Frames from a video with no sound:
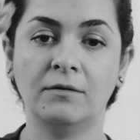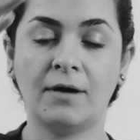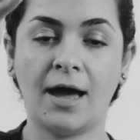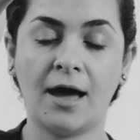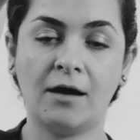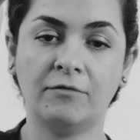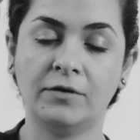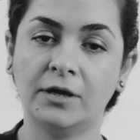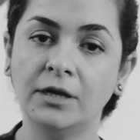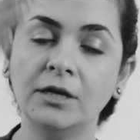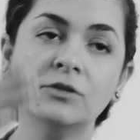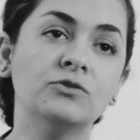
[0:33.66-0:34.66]
You have a
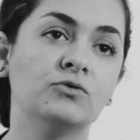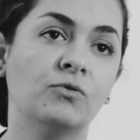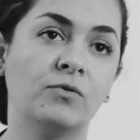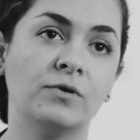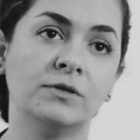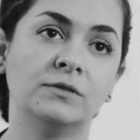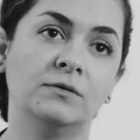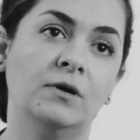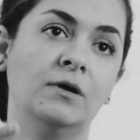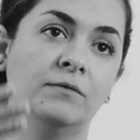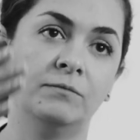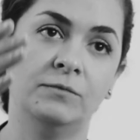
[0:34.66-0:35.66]
heat source,
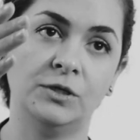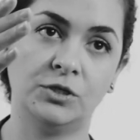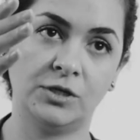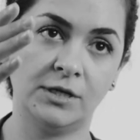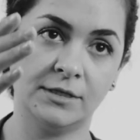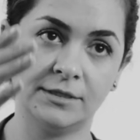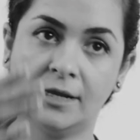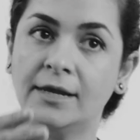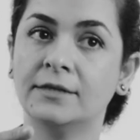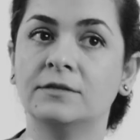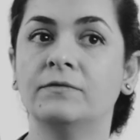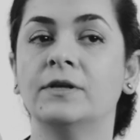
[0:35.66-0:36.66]
which in
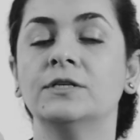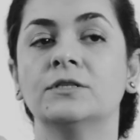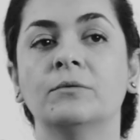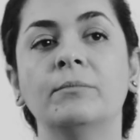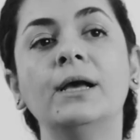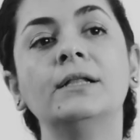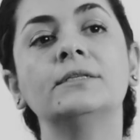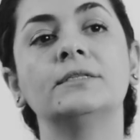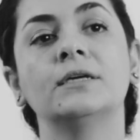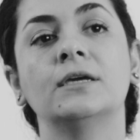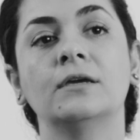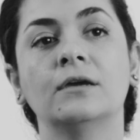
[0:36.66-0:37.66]
selective laser
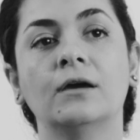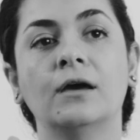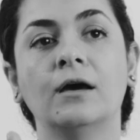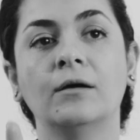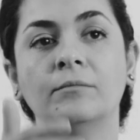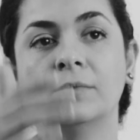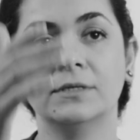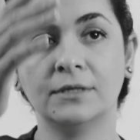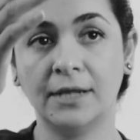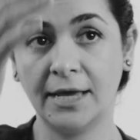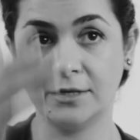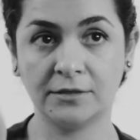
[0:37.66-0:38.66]
melting
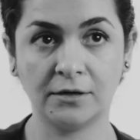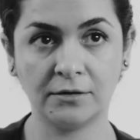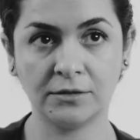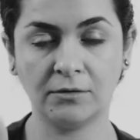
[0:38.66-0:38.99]
is laser.